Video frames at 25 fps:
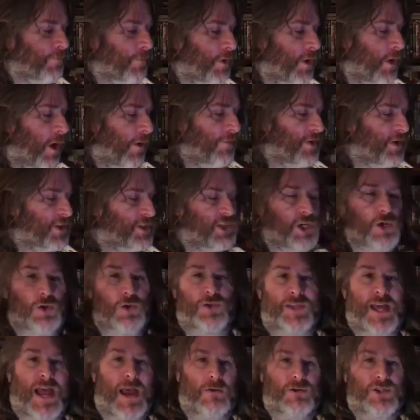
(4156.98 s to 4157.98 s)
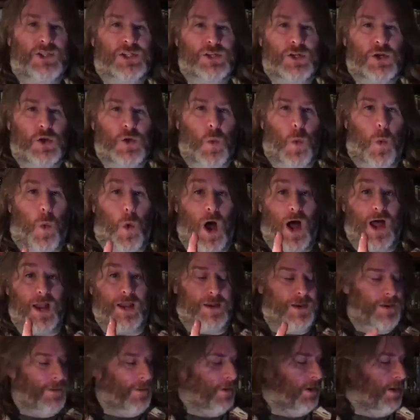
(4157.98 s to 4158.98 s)
of the
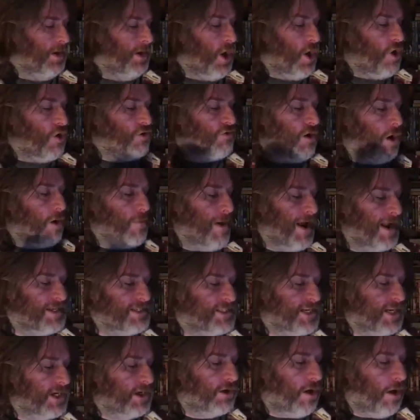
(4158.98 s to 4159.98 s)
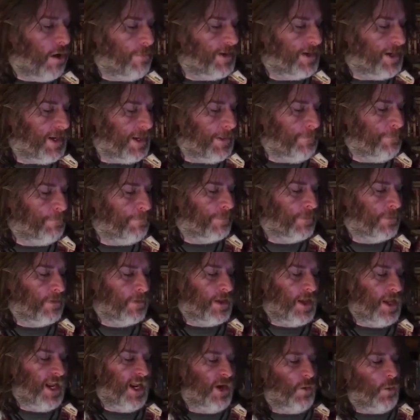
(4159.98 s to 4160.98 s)
2001 romantic comedy
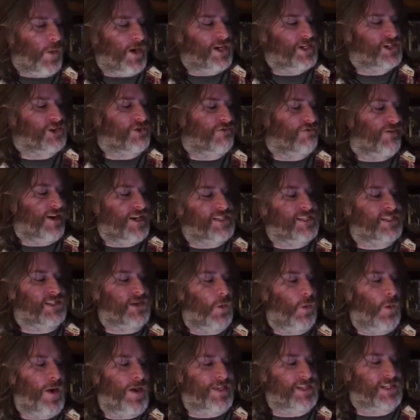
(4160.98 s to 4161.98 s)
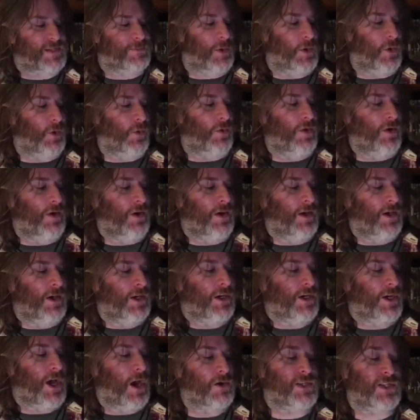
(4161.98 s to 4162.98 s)
in which Reese Witherspoon
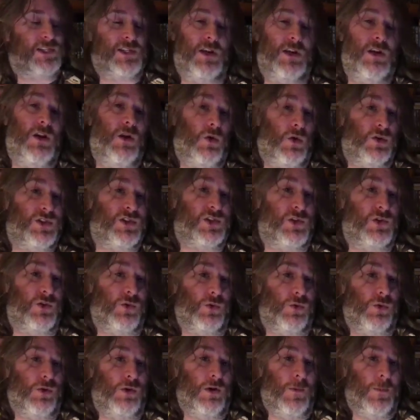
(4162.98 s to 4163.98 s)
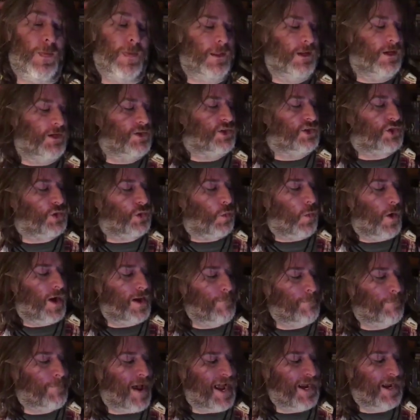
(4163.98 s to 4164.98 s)
goes to law school to
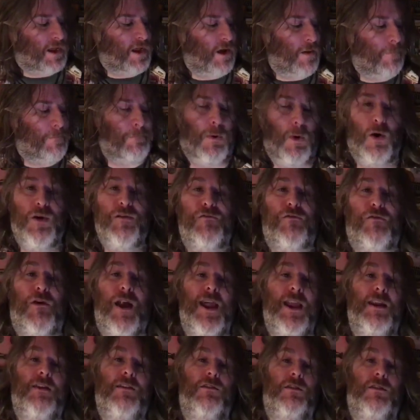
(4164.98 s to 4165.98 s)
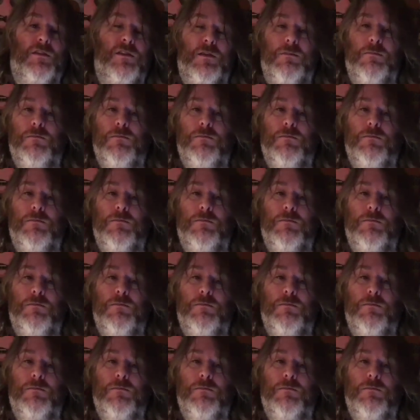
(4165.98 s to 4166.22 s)
win back her boyfriend?